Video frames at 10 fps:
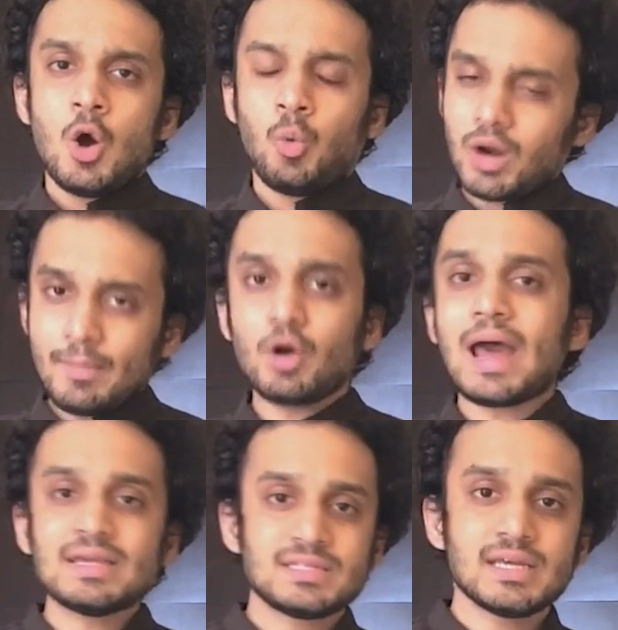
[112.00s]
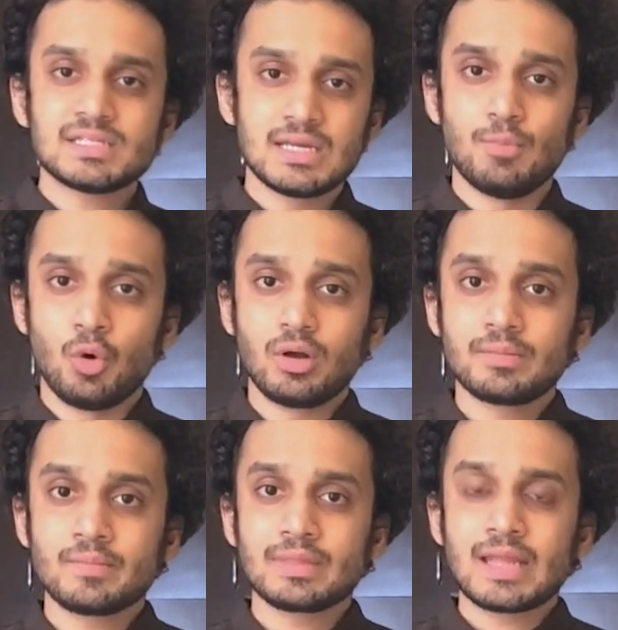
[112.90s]
What about ICSE board?
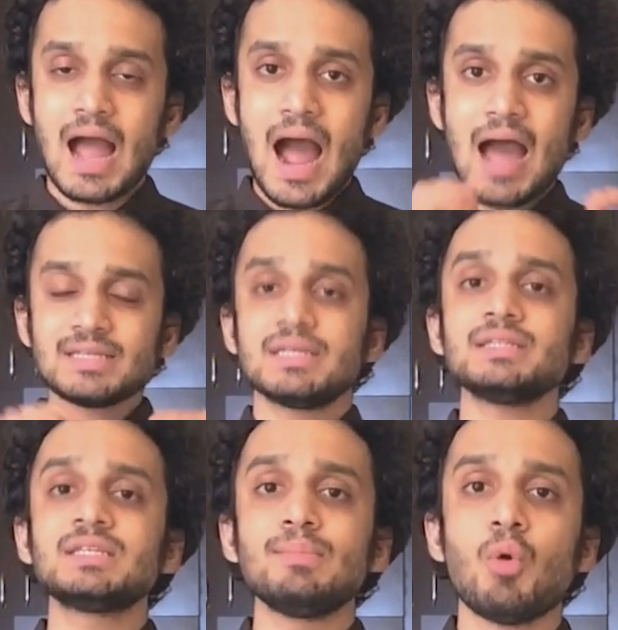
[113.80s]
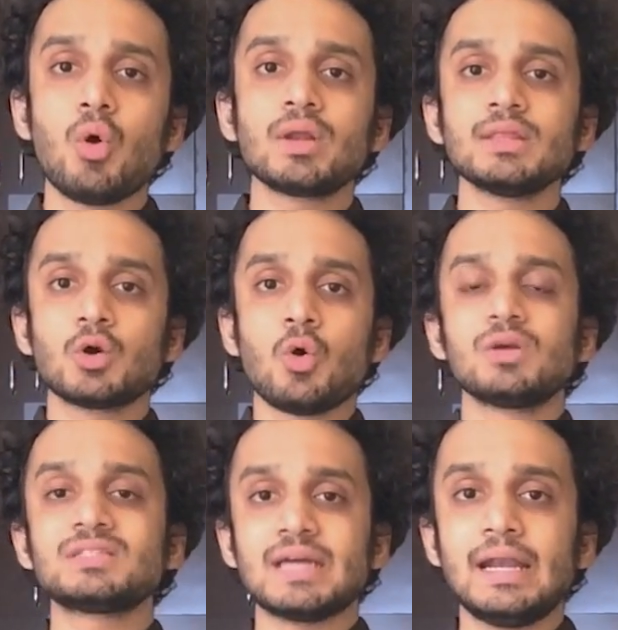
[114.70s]
ICSE board in the
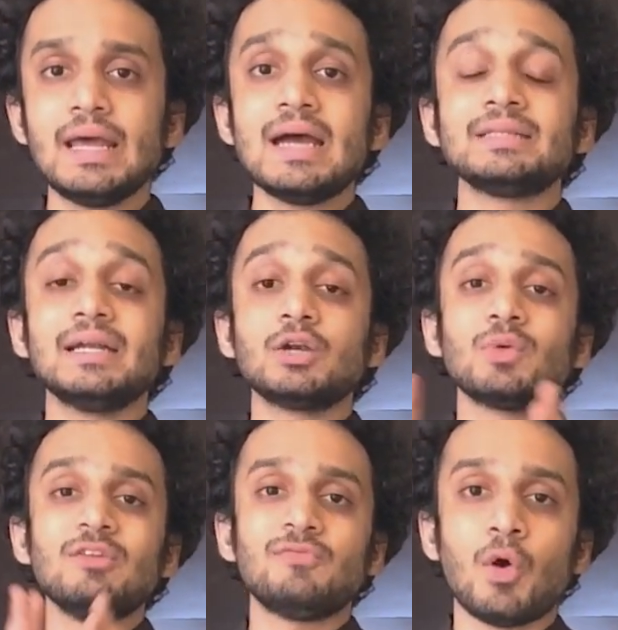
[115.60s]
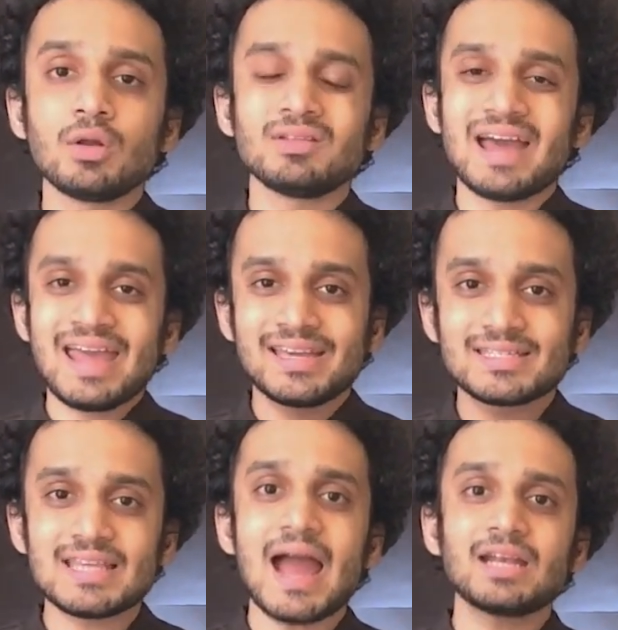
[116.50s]
court said that it will follow the
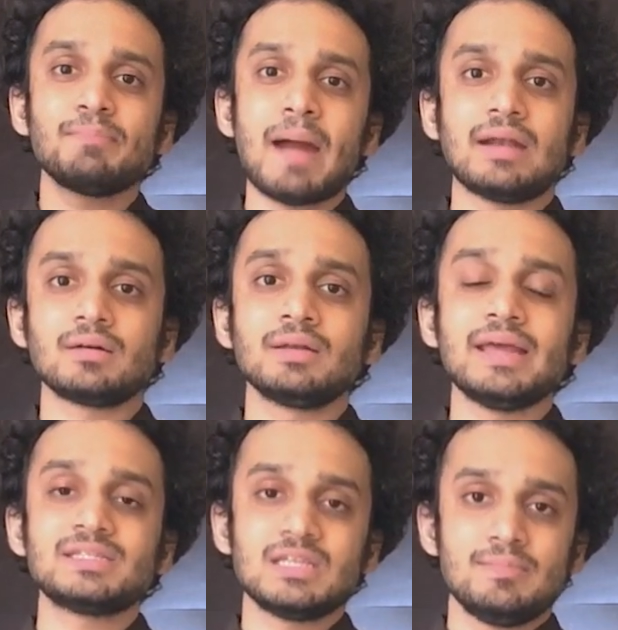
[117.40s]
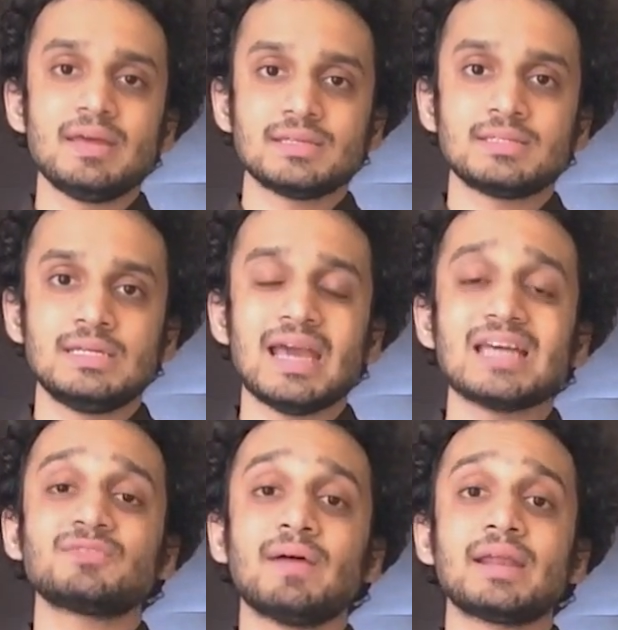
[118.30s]
exact pattern like CBSE
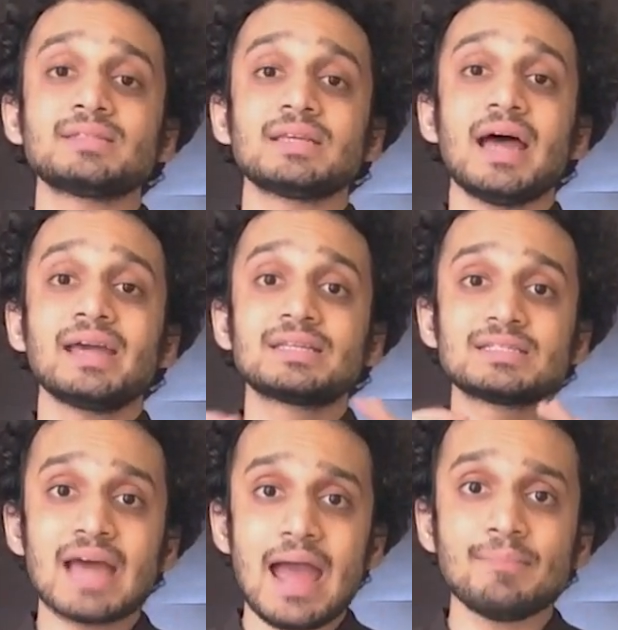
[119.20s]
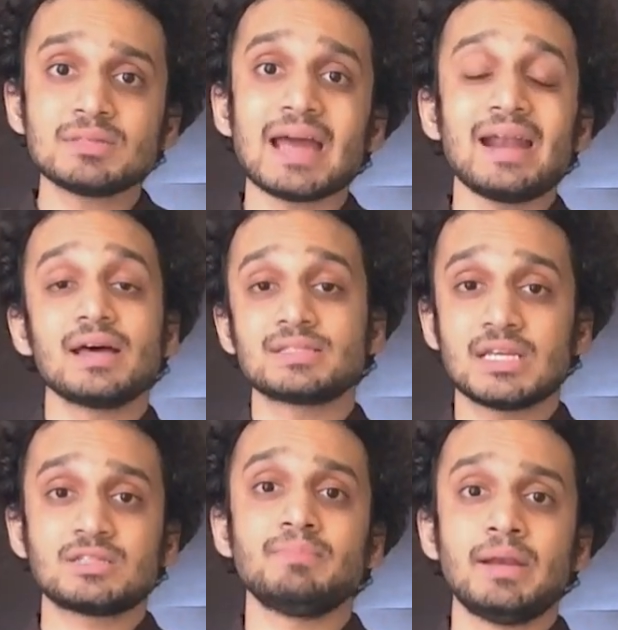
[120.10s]
as far as exams and
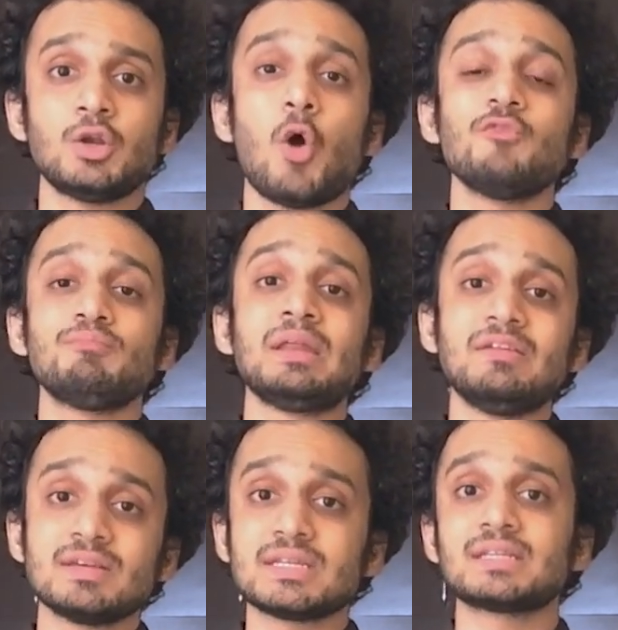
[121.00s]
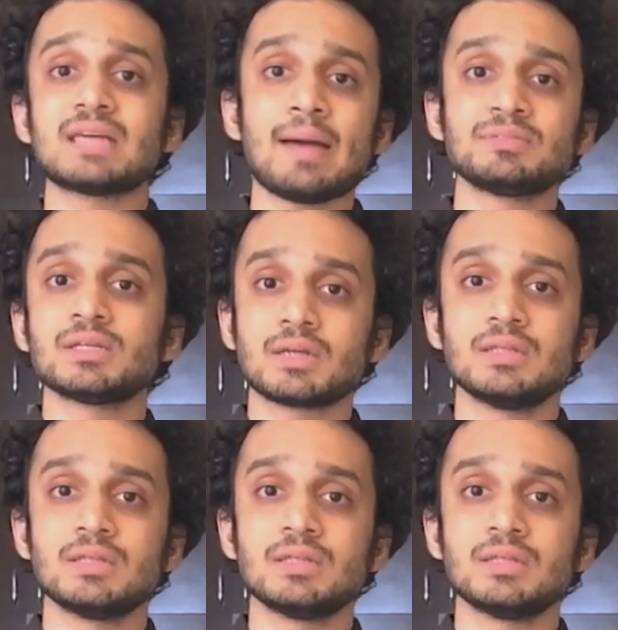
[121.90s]
assessment of previous exams is